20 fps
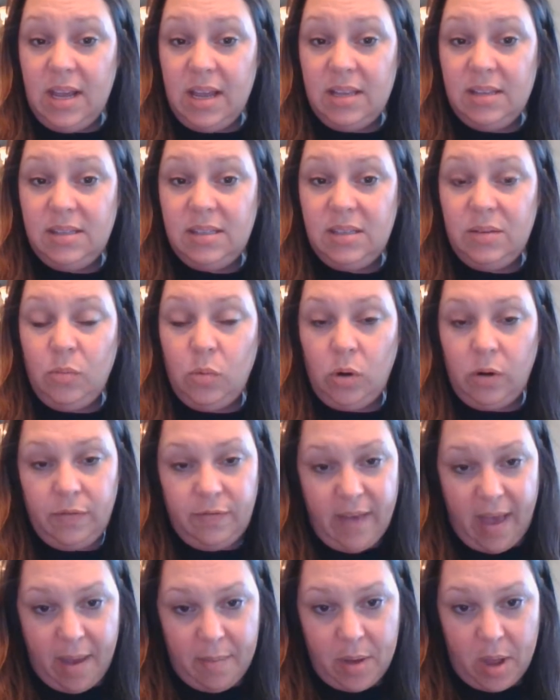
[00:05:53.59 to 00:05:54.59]
and some more
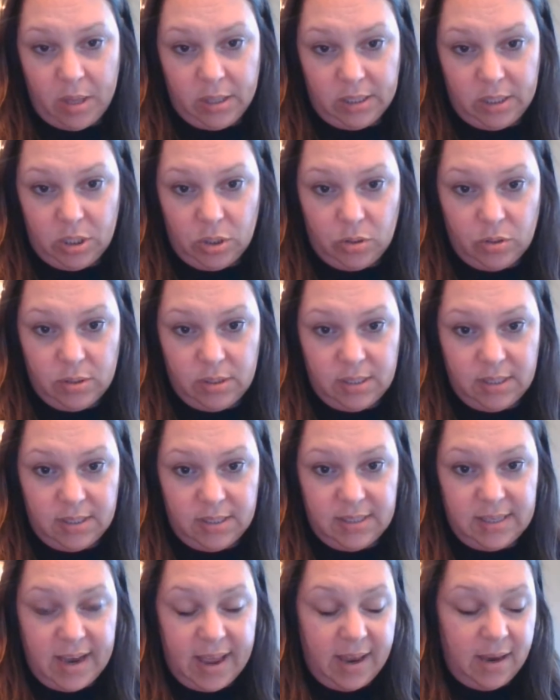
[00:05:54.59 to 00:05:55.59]
fat molecules
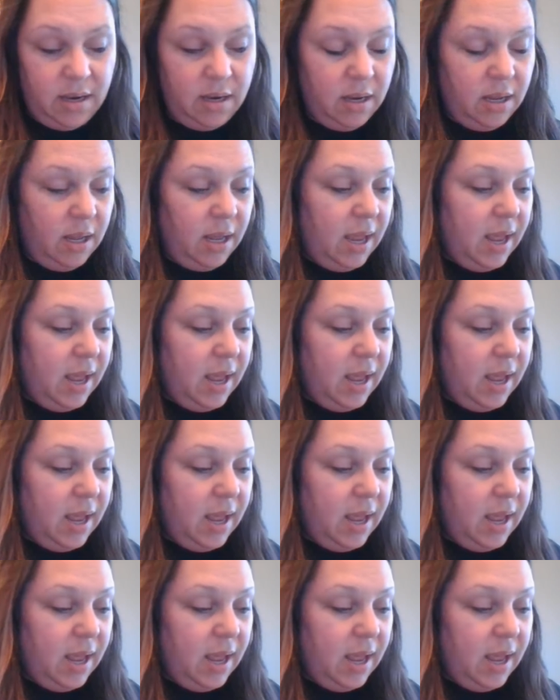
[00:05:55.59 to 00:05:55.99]
instead.